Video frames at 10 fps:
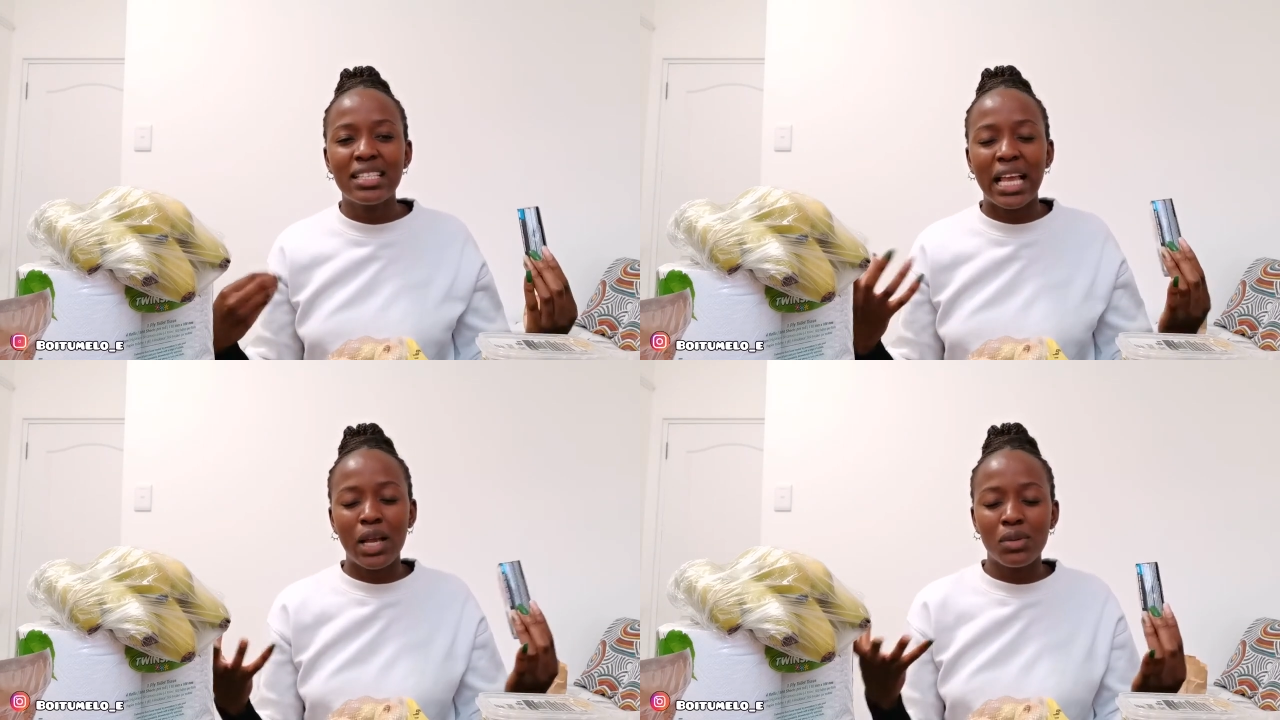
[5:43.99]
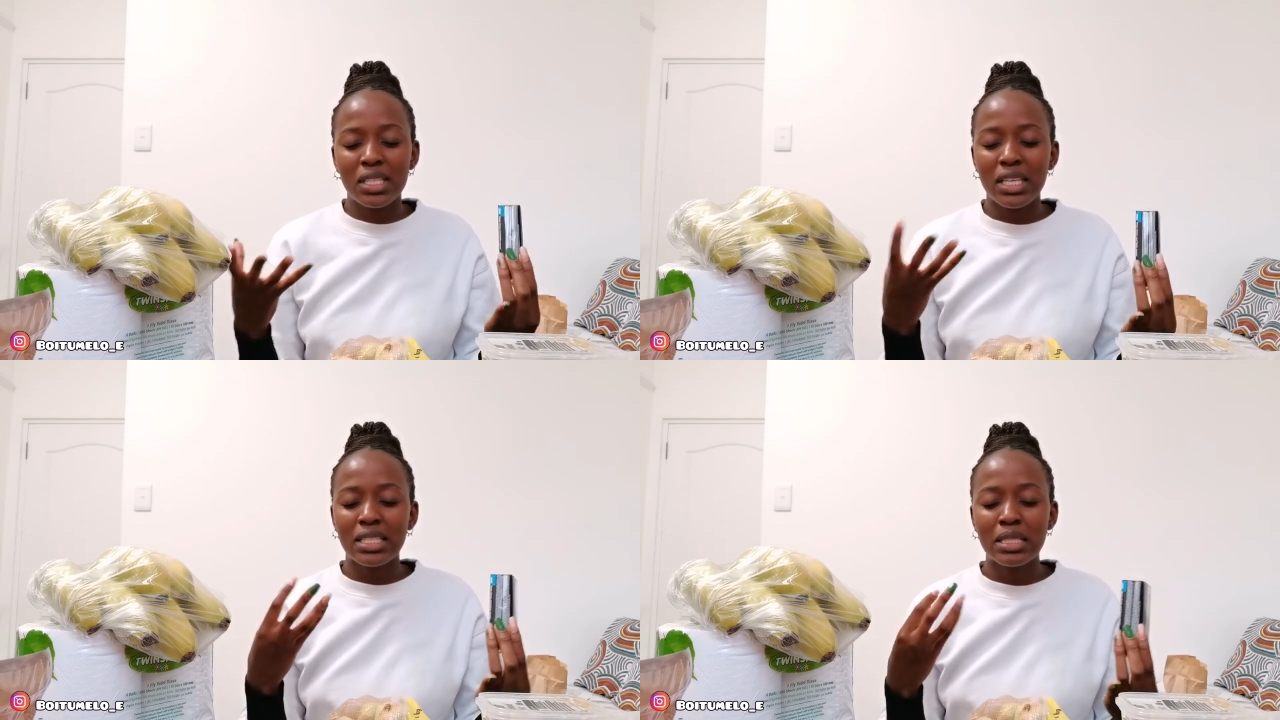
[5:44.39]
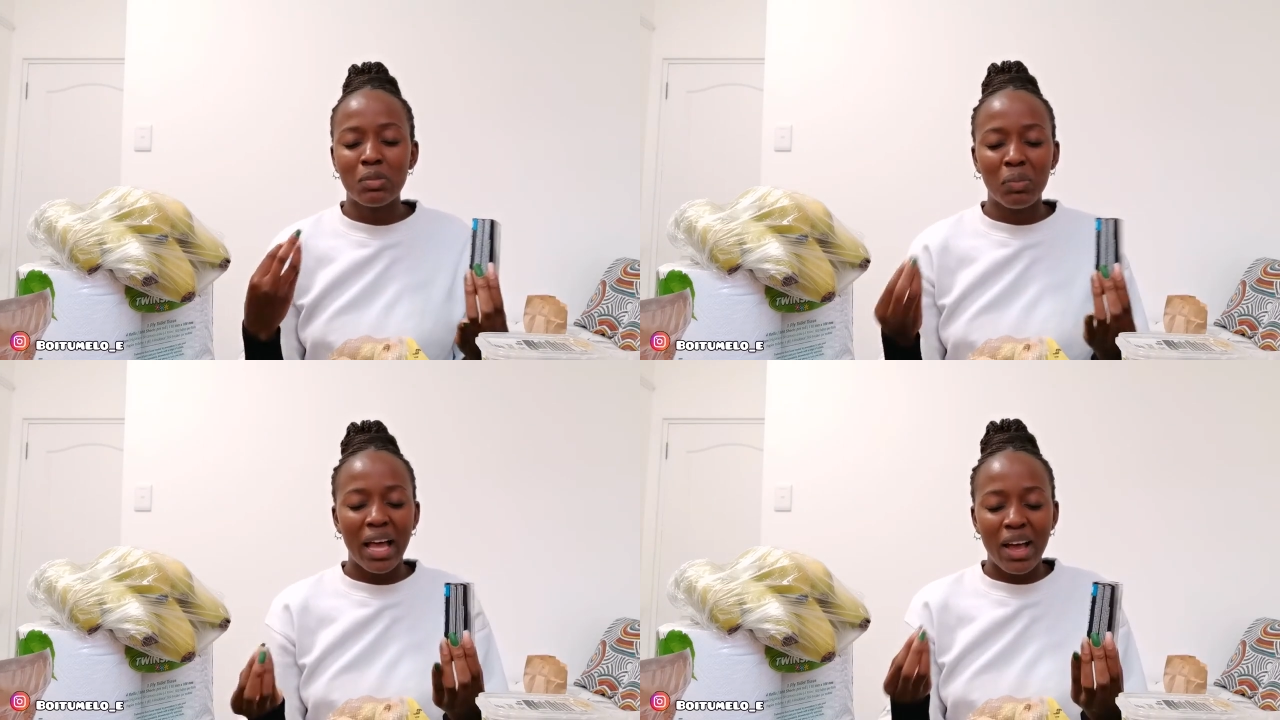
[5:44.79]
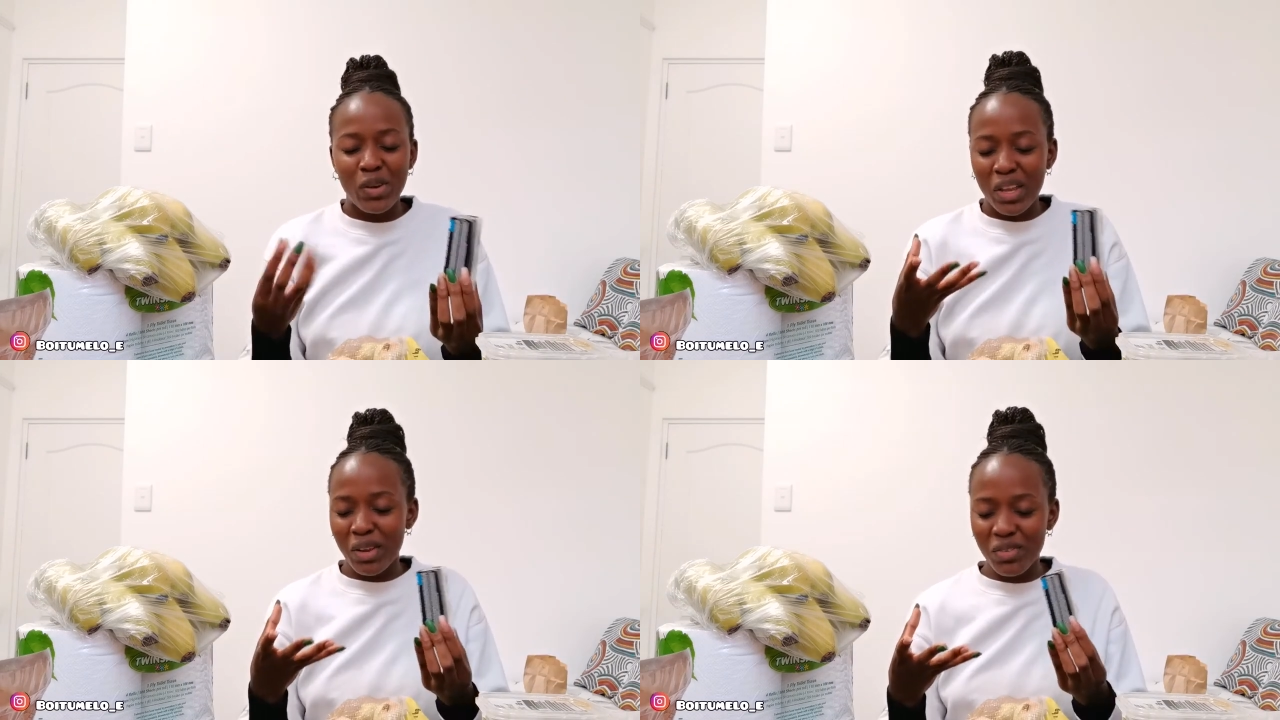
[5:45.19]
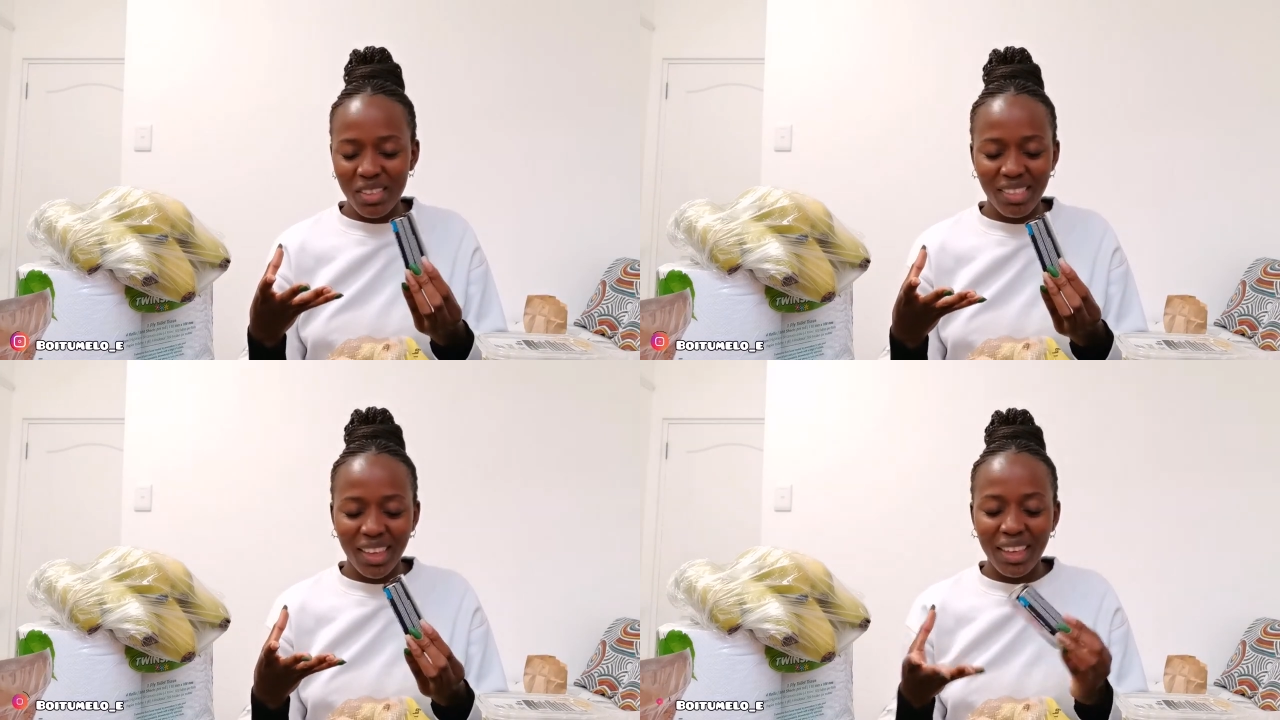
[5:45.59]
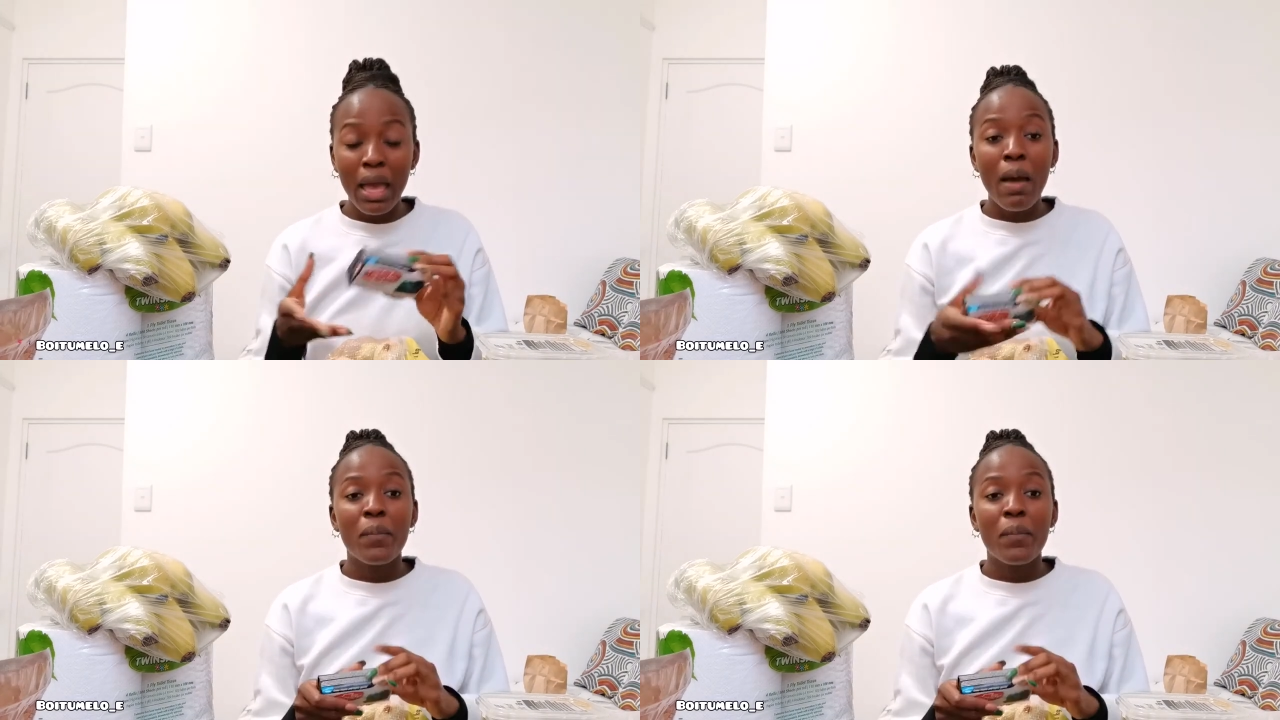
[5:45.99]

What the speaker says: Like, I was at a spa or everything.